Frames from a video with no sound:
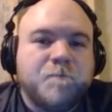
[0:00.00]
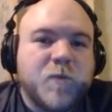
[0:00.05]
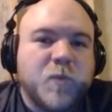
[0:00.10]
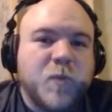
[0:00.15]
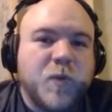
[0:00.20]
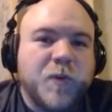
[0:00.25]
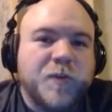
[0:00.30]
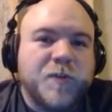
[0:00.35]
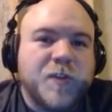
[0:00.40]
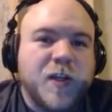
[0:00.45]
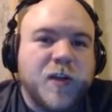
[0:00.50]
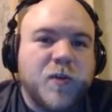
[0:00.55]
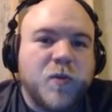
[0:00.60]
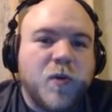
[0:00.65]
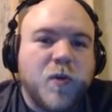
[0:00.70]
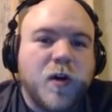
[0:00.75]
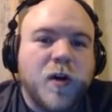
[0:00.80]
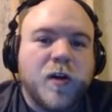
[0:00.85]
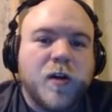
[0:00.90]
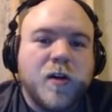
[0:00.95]
We've seen it
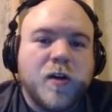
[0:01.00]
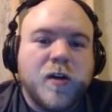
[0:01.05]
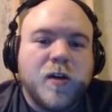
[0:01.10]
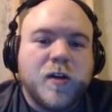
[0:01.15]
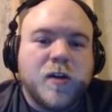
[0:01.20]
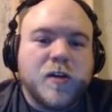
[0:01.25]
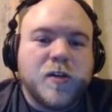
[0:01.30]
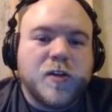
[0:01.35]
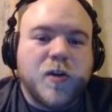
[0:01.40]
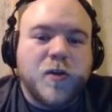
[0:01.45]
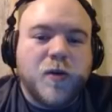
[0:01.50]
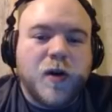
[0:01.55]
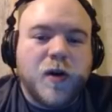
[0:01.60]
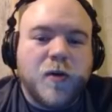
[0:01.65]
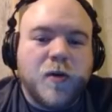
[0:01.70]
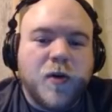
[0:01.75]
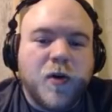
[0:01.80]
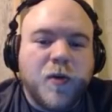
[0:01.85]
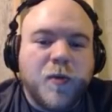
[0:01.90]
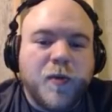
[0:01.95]
work, so
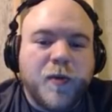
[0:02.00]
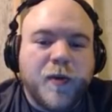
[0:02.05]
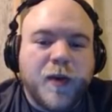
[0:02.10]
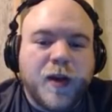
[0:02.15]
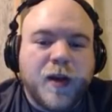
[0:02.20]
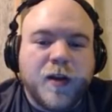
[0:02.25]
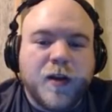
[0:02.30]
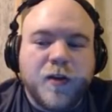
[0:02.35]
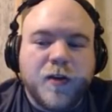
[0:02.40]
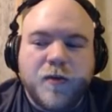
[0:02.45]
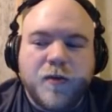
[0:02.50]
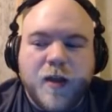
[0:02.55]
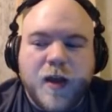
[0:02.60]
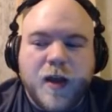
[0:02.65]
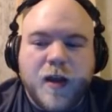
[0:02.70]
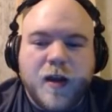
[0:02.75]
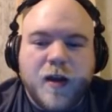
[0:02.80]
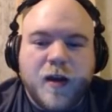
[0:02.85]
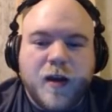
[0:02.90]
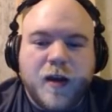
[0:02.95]
we're hoping it can do
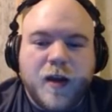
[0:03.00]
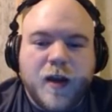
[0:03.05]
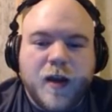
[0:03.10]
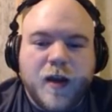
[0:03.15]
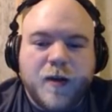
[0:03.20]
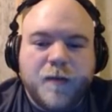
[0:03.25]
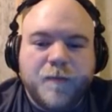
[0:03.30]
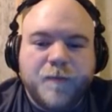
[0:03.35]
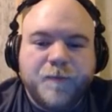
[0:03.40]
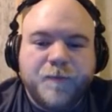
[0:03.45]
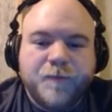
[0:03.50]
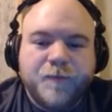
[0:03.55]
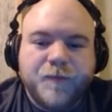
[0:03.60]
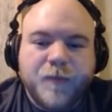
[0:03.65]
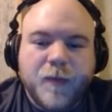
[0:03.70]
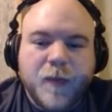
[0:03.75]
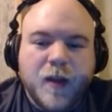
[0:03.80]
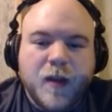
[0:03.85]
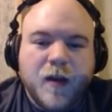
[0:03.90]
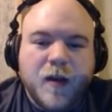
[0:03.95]
that again.
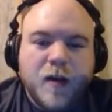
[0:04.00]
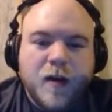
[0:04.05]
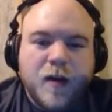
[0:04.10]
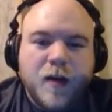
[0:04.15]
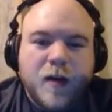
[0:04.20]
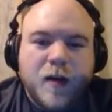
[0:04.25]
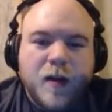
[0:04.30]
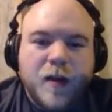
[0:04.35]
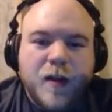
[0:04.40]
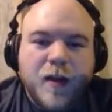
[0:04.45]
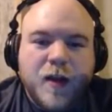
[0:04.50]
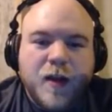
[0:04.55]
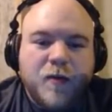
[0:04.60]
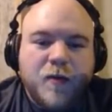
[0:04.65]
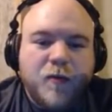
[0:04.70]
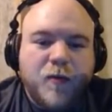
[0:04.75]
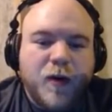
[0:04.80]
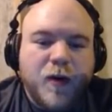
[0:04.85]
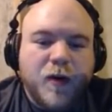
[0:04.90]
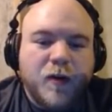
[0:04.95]

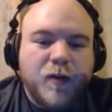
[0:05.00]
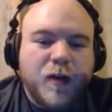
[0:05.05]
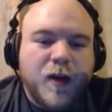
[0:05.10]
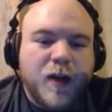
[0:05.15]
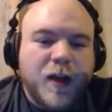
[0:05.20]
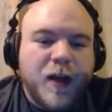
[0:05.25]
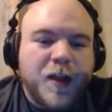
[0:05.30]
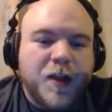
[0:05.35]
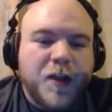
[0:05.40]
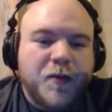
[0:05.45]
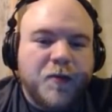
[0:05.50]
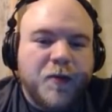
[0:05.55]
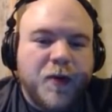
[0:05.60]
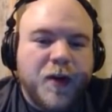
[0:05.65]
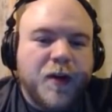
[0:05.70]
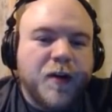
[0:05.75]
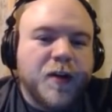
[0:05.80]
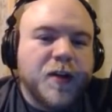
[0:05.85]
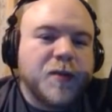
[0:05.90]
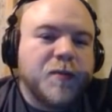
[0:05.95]
Then we are looking at 3
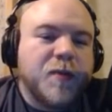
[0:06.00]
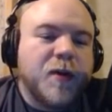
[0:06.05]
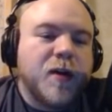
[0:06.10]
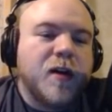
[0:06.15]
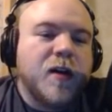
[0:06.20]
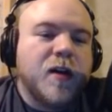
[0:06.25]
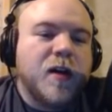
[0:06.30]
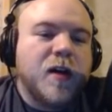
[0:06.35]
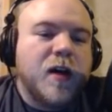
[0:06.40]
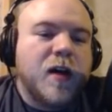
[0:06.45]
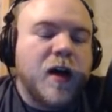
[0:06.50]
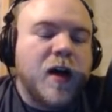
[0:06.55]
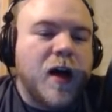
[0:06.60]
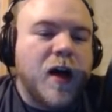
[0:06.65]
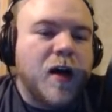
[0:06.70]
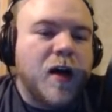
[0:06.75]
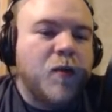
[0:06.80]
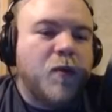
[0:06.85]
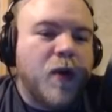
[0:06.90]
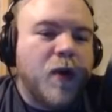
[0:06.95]
Guzma.
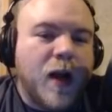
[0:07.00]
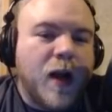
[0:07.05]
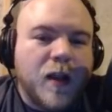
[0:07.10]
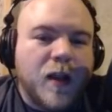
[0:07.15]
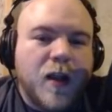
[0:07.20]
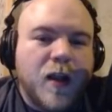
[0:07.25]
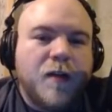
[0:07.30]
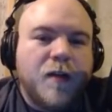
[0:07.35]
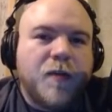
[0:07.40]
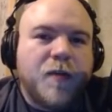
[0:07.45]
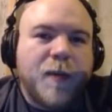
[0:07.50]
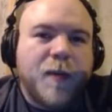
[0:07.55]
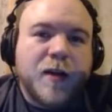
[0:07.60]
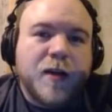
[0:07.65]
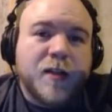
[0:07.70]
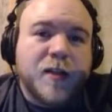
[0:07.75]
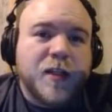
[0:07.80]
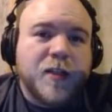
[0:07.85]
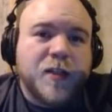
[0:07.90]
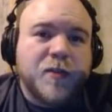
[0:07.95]
What I love about
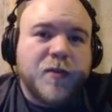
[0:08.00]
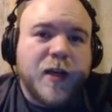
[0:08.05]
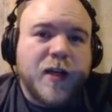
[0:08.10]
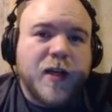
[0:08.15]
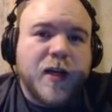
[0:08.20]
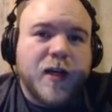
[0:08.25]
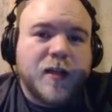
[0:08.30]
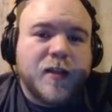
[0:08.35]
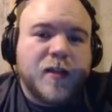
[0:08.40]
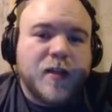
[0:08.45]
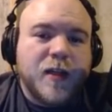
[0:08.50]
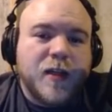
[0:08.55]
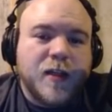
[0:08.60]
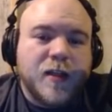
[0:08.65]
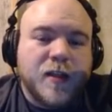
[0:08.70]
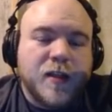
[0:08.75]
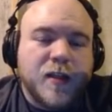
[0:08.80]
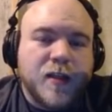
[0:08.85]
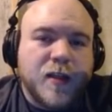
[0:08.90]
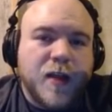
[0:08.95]
Decidueye decks
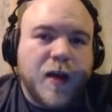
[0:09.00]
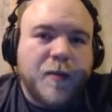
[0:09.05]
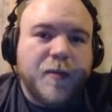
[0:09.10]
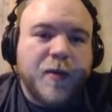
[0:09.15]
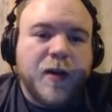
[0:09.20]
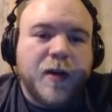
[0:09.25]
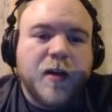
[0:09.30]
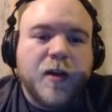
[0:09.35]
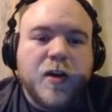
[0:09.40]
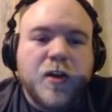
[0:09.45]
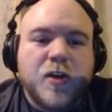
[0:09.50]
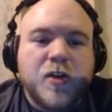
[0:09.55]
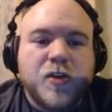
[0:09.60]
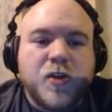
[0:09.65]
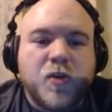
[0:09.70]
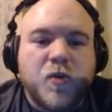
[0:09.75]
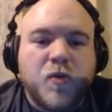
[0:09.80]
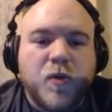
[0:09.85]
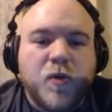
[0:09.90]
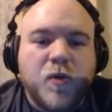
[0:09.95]
is the sniping.
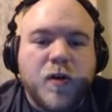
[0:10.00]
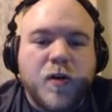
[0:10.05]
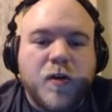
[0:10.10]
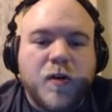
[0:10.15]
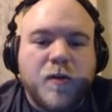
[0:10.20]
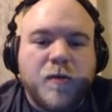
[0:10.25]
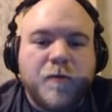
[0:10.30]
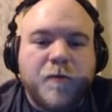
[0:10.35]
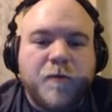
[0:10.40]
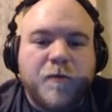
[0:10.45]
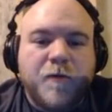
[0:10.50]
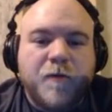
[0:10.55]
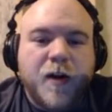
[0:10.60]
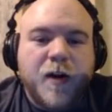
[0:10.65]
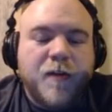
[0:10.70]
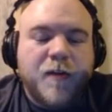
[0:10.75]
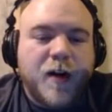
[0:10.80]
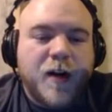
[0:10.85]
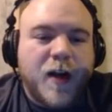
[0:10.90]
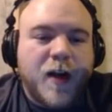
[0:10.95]
So we're
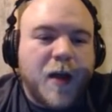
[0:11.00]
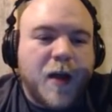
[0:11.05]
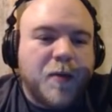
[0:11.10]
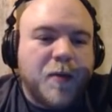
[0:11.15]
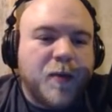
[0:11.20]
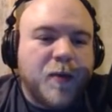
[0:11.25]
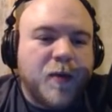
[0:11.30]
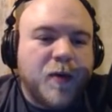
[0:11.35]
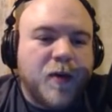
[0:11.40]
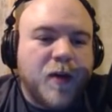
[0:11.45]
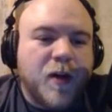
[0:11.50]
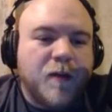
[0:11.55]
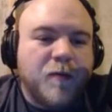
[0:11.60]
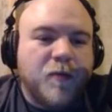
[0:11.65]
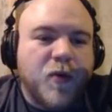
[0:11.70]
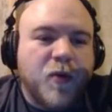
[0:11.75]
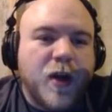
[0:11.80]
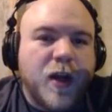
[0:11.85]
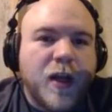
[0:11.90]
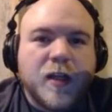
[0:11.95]
very, very capable of
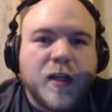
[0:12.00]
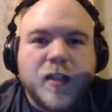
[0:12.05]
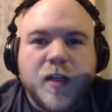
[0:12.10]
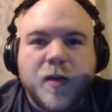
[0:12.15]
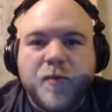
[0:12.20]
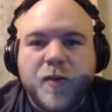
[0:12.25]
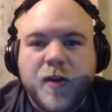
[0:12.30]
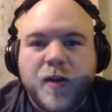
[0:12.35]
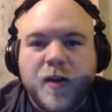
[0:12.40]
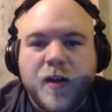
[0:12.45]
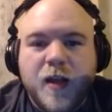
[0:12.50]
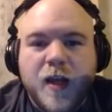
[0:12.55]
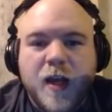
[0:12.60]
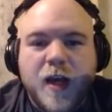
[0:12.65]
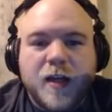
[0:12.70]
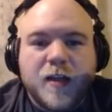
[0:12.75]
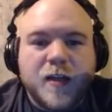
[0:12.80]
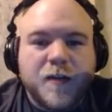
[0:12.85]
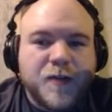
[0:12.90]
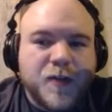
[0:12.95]
bringing something to the
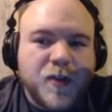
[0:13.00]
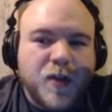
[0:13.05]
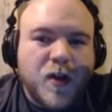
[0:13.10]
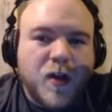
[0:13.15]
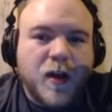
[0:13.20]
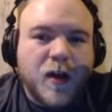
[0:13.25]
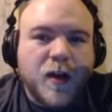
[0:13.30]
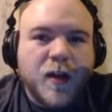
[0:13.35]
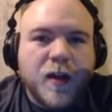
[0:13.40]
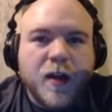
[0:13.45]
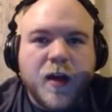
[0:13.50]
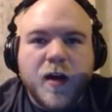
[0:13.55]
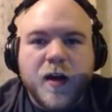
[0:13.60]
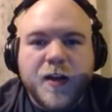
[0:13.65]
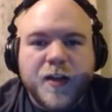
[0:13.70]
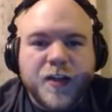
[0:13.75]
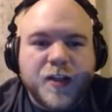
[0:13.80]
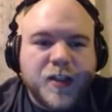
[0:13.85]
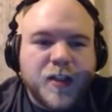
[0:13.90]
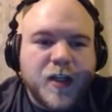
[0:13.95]
active, stalling it there,
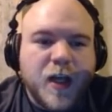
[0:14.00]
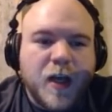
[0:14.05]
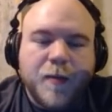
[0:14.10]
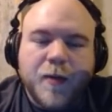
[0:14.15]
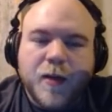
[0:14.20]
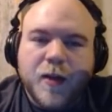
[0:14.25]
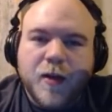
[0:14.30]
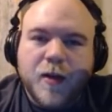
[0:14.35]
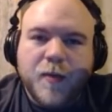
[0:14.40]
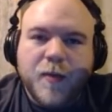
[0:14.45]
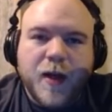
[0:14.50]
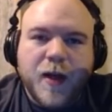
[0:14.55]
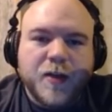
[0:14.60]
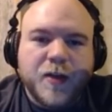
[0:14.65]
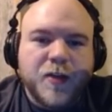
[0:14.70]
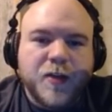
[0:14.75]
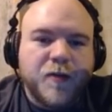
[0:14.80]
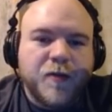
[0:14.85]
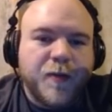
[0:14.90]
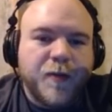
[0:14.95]
and just sniping their
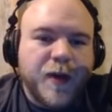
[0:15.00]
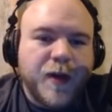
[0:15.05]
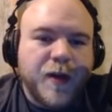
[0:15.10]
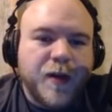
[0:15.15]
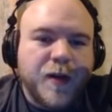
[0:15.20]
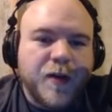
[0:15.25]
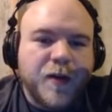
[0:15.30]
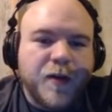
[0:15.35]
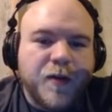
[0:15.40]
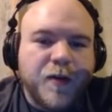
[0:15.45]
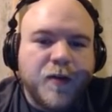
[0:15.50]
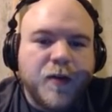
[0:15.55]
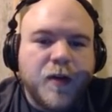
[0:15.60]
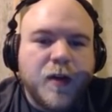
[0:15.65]
bench, doing what we need to do.